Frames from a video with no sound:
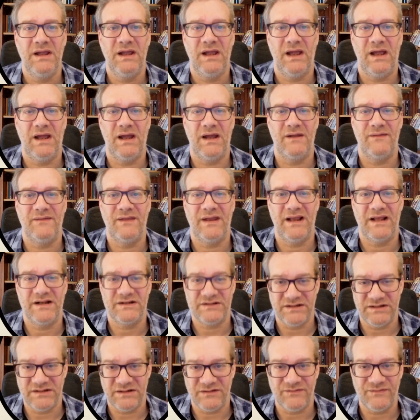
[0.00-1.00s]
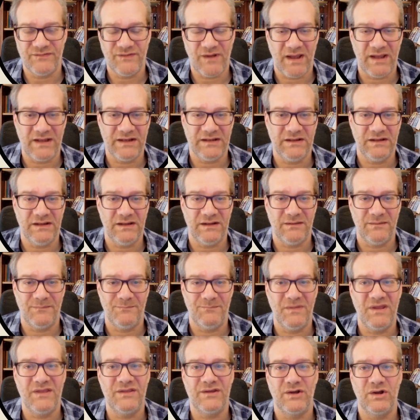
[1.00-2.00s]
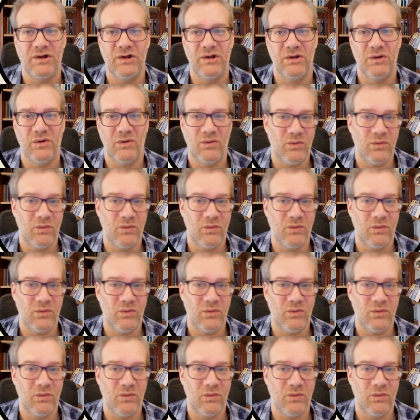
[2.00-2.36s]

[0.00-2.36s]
that actually define the mythical